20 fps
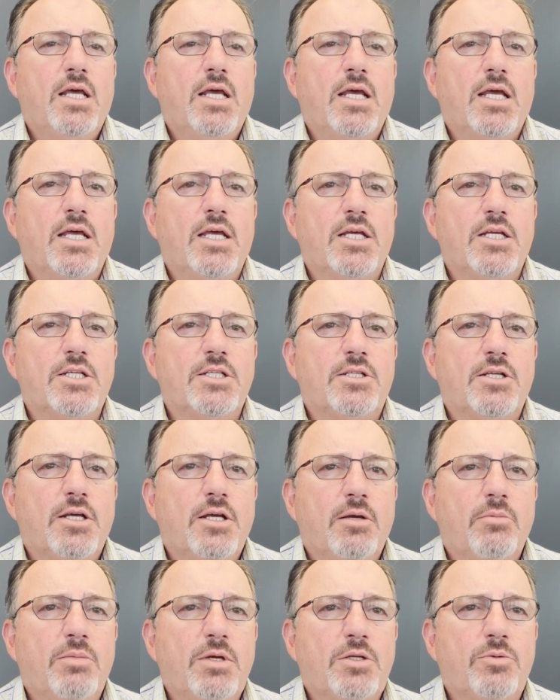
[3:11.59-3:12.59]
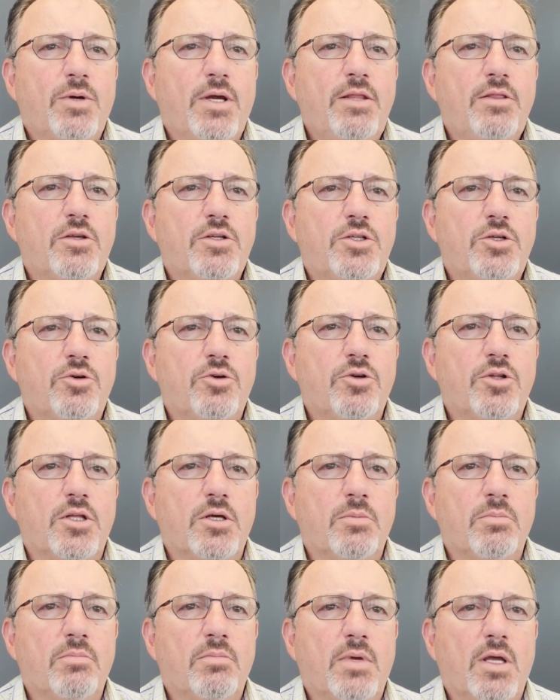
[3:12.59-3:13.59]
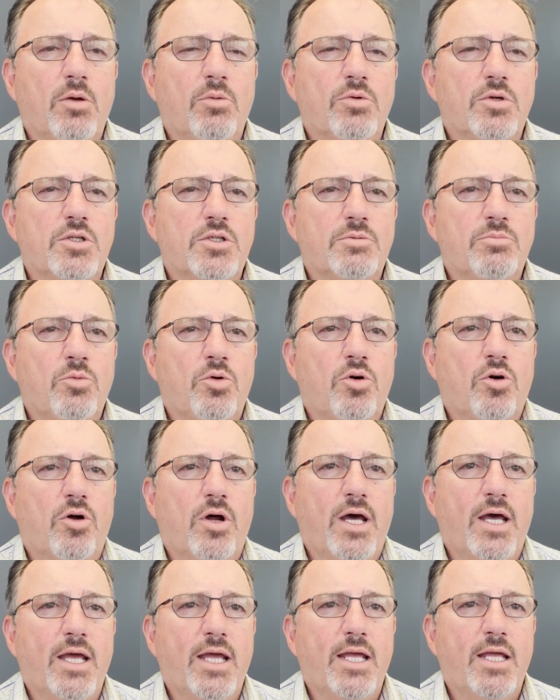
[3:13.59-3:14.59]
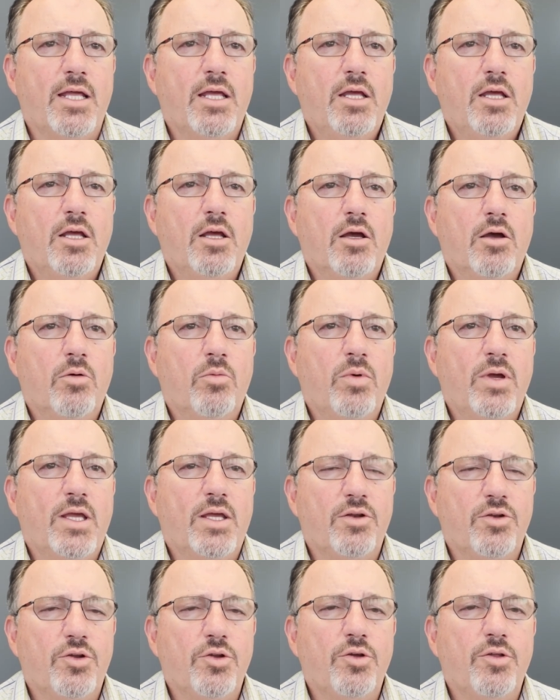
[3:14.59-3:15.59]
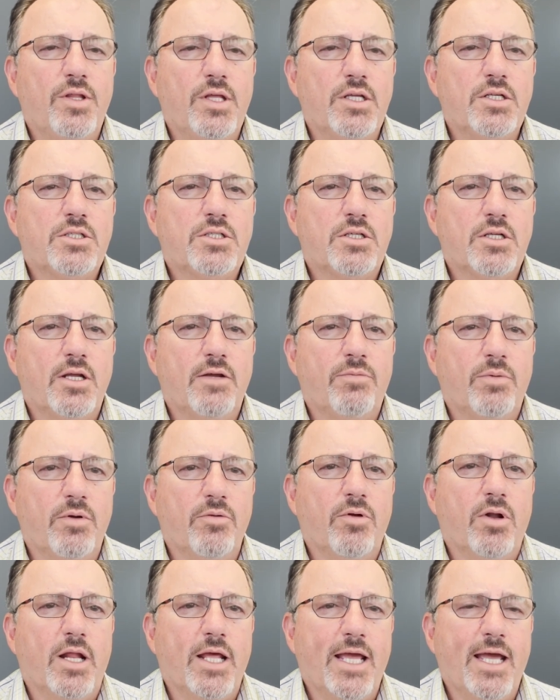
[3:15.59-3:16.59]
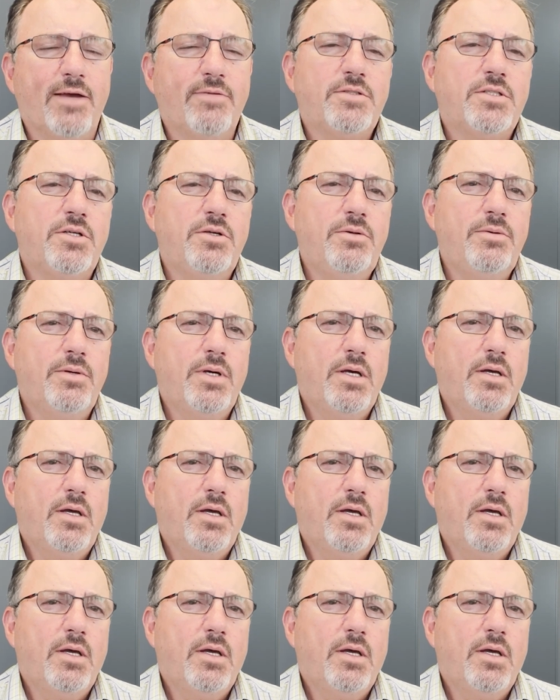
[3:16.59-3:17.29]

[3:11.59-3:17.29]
Is between the two of them, it was more a we can do this if we really have to